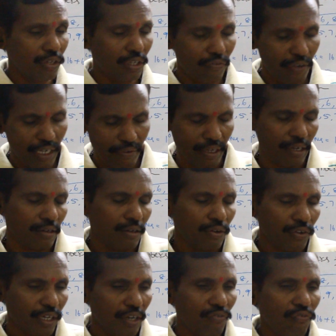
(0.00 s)
whenever you
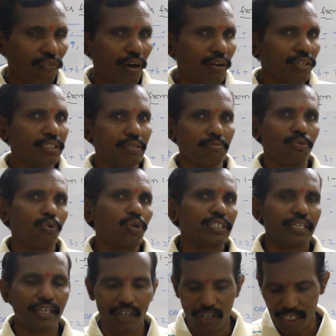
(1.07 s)
can follow some rules
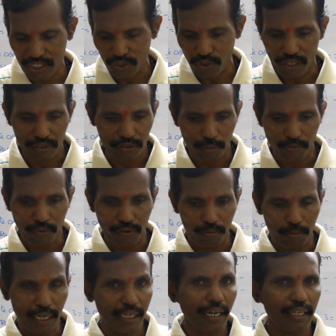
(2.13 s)
and regulations, you can
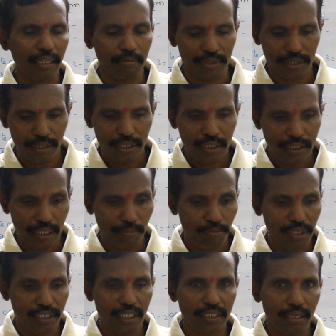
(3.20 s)
follow algorithms, some
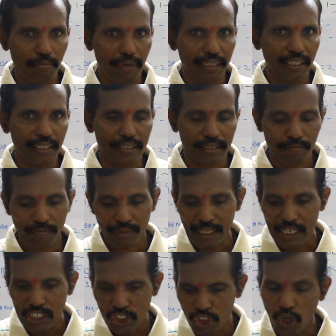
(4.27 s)
procedures, some methods.
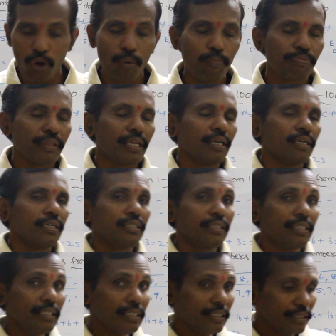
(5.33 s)
So
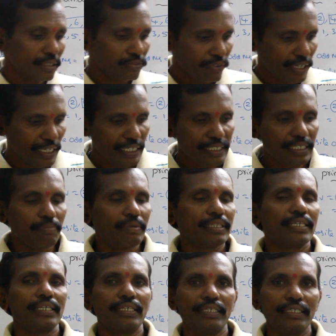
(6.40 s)
it's very easy
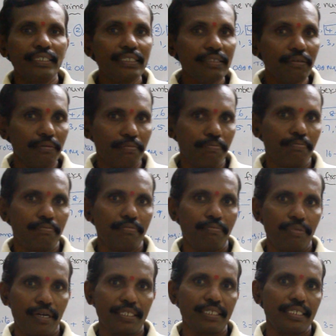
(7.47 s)
method, easy
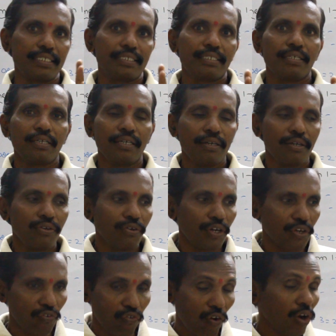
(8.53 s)
process
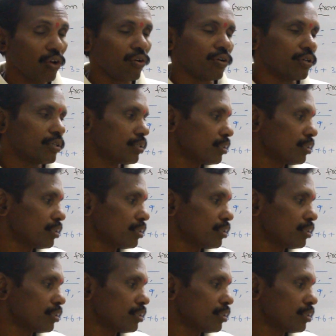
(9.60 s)
to follow